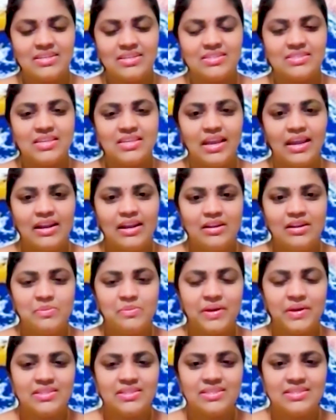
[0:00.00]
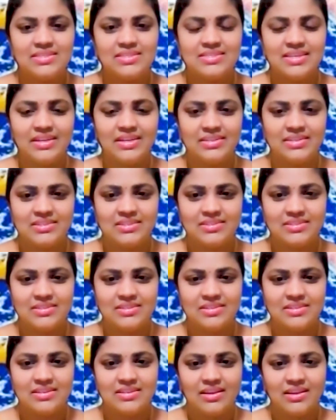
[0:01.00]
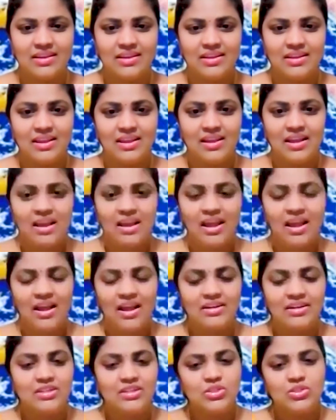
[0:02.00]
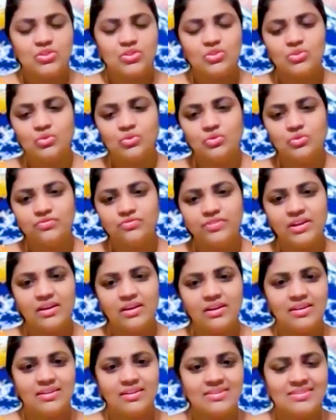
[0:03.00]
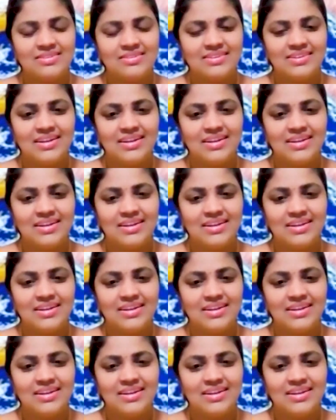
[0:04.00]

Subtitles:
is held by this net. And it is so far,